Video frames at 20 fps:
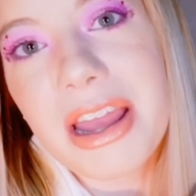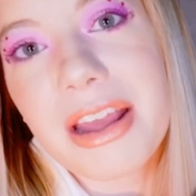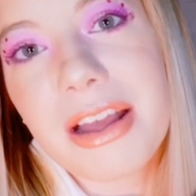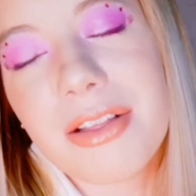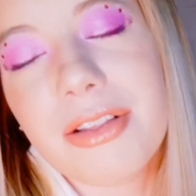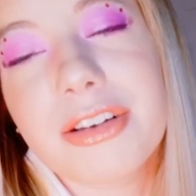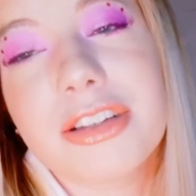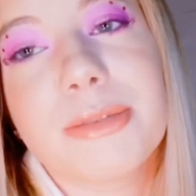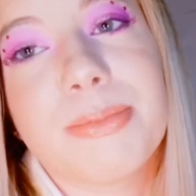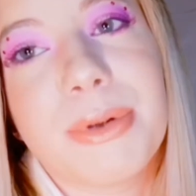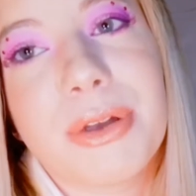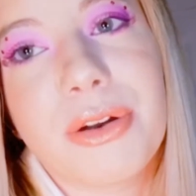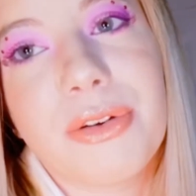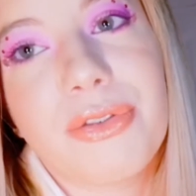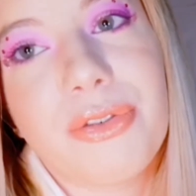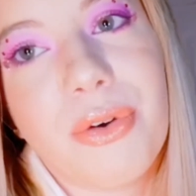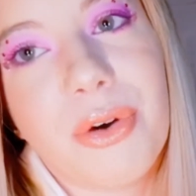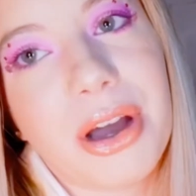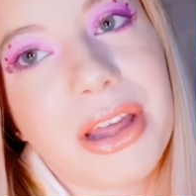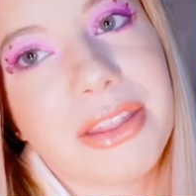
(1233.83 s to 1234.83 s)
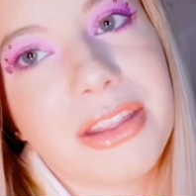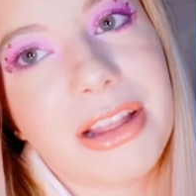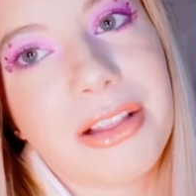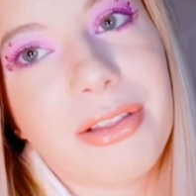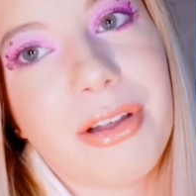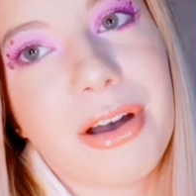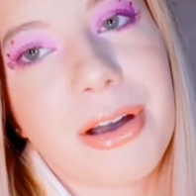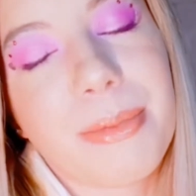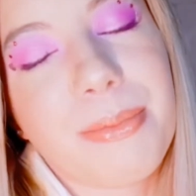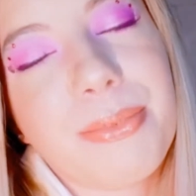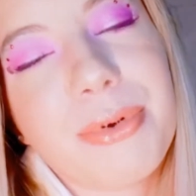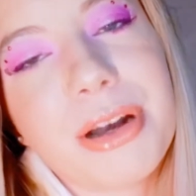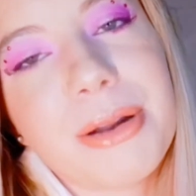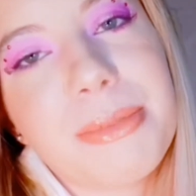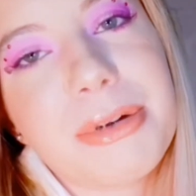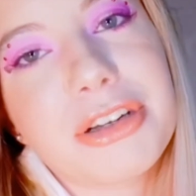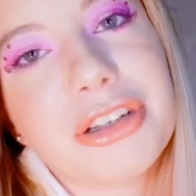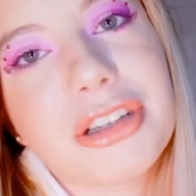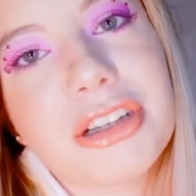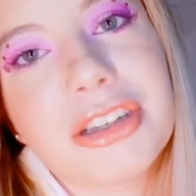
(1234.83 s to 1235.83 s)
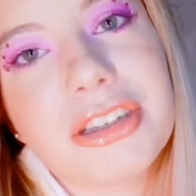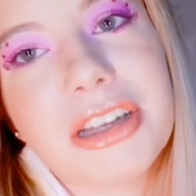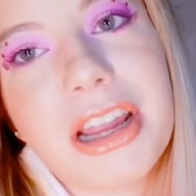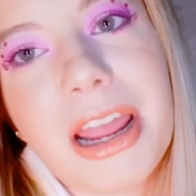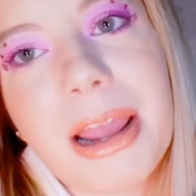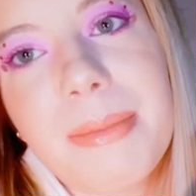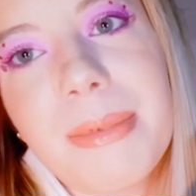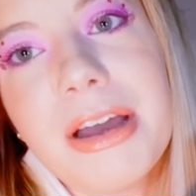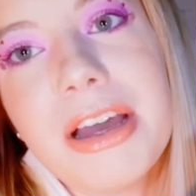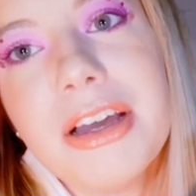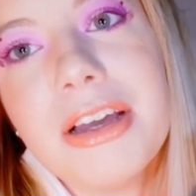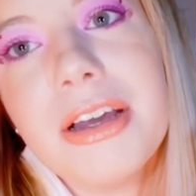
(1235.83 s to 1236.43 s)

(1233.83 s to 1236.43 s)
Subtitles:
looks beautiful, and they look pretty much the same.